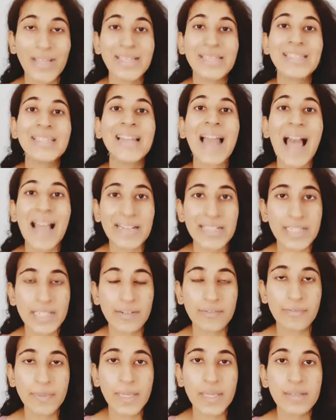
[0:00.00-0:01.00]
It's an
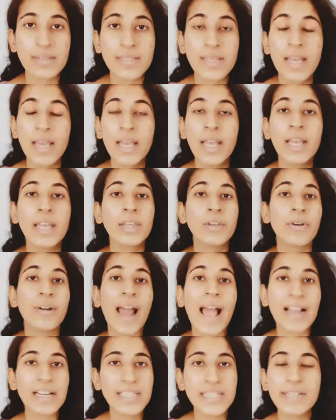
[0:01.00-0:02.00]
active, because you're
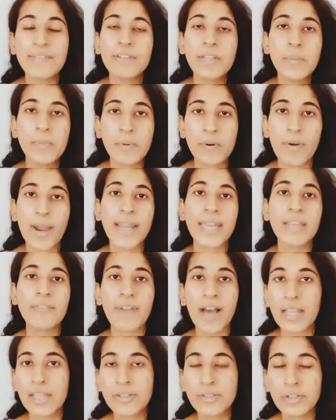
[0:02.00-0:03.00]
actively providing
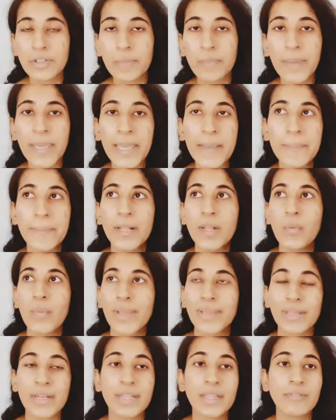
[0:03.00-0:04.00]
value to the people,
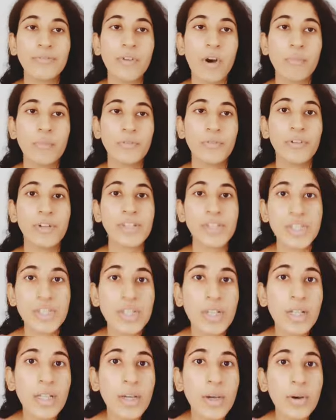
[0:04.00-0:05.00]
whether in the form of
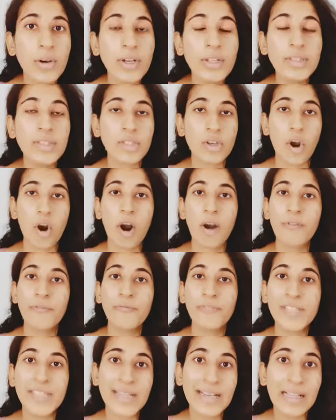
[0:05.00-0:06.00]
digital goods
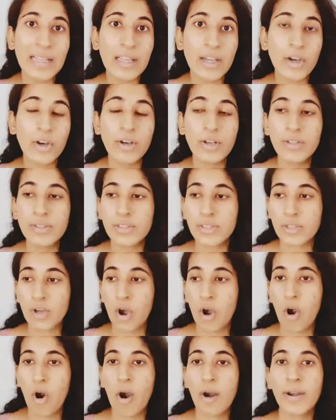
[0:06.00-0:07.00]
or physical goods
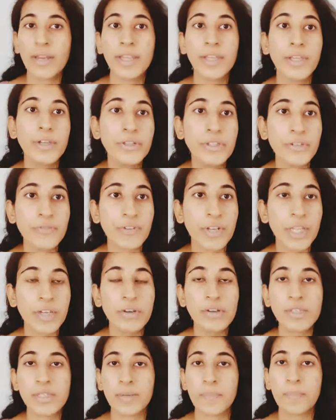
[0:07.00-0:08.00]
or YouTube
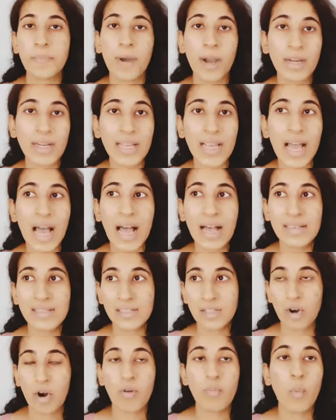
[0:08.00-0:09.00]
videos or
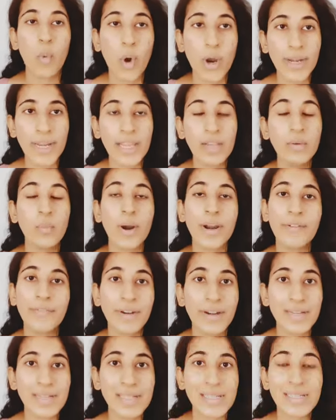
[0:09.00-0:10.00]
podcast or voting,
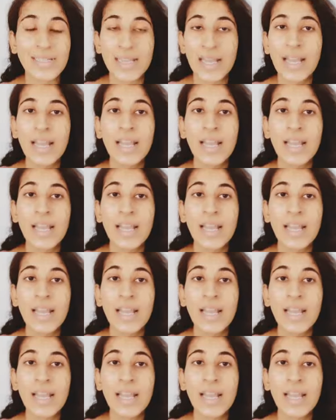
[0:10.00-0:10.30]
whatever it is.